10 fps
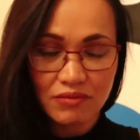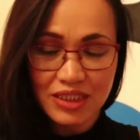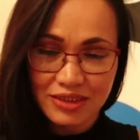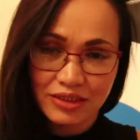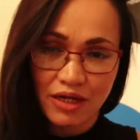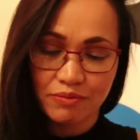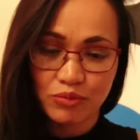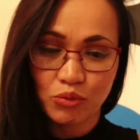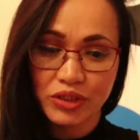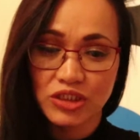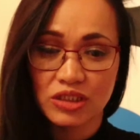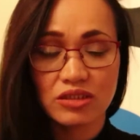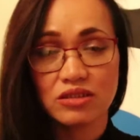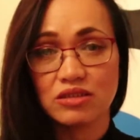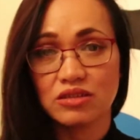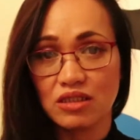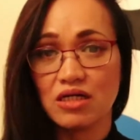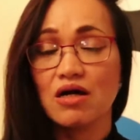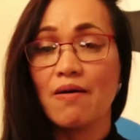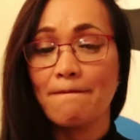step, which is the
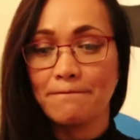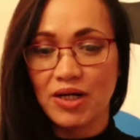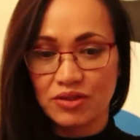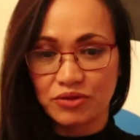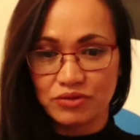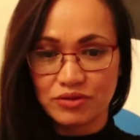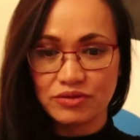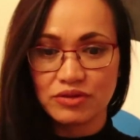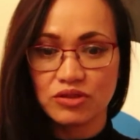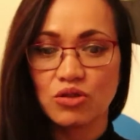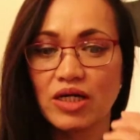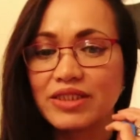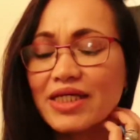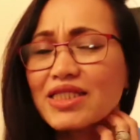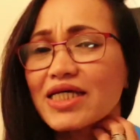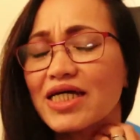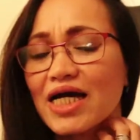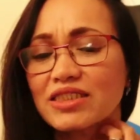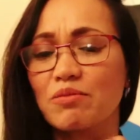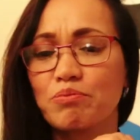bottle. So authentic
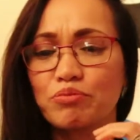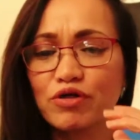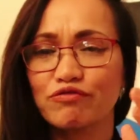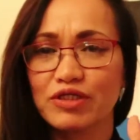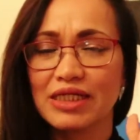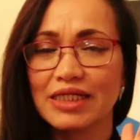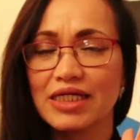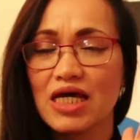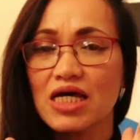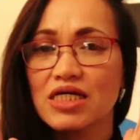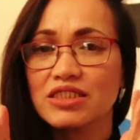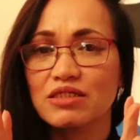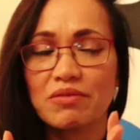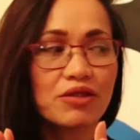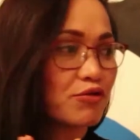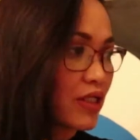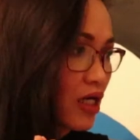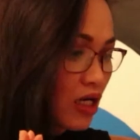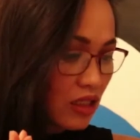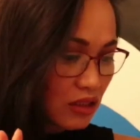has a perfectly
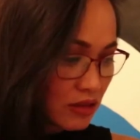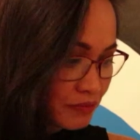symmetrical,